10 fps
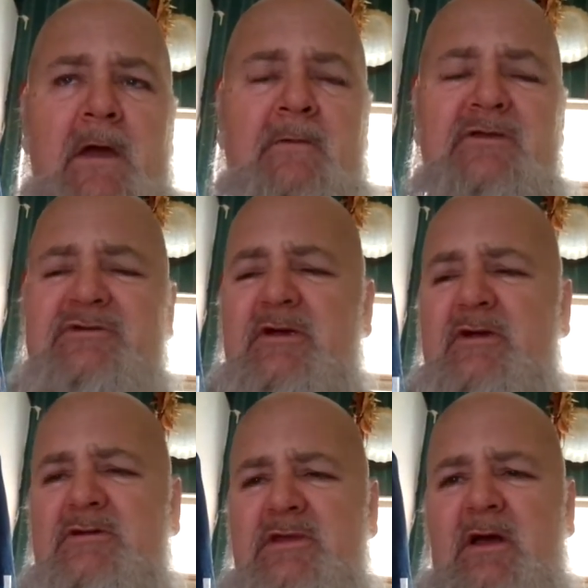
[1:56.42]
I mean,
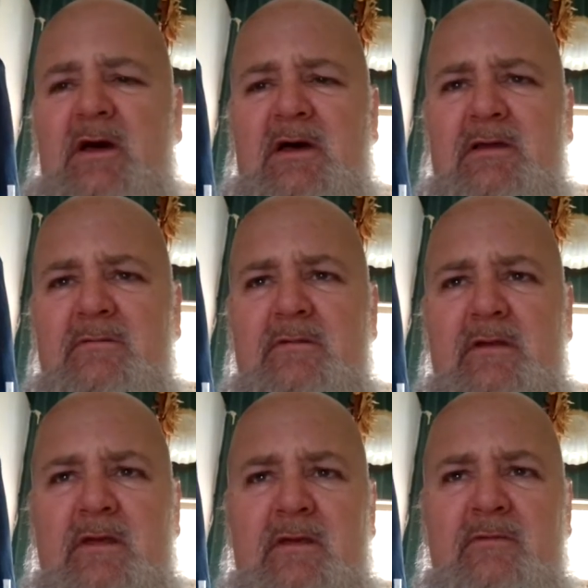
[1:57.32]
seriously hot
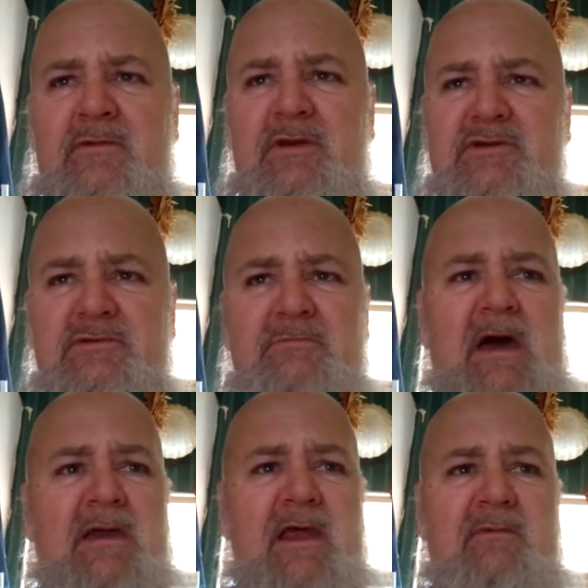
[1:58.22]
and just
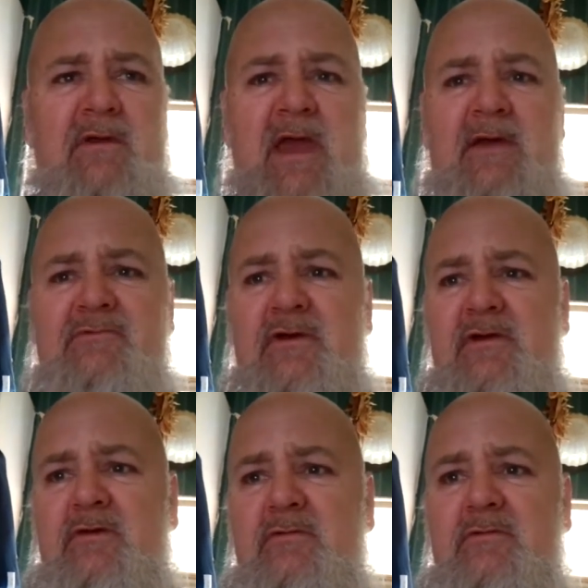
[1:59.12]
about every
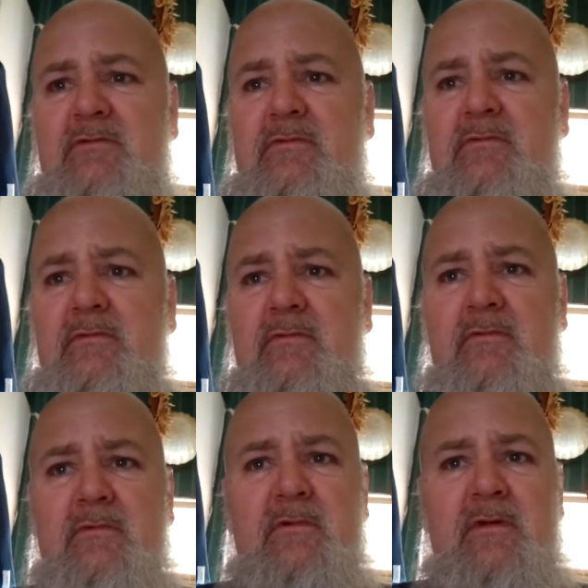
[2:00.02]
afternoon
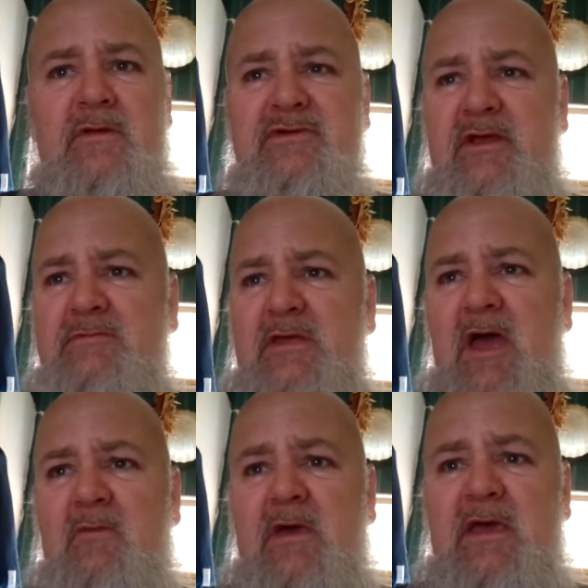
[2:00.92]
it seems
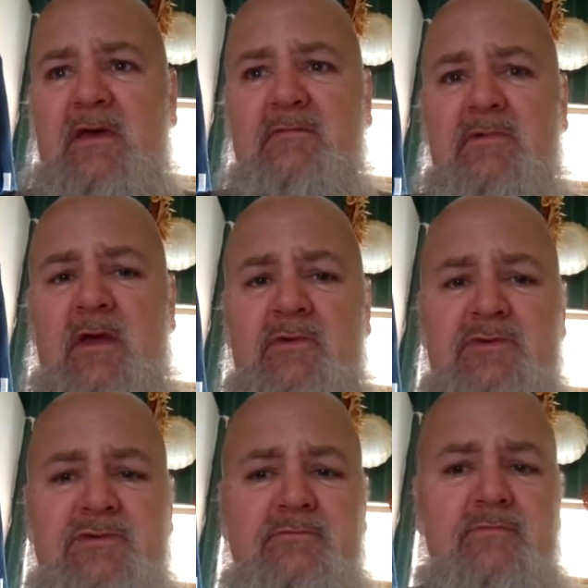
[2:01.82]
like we get those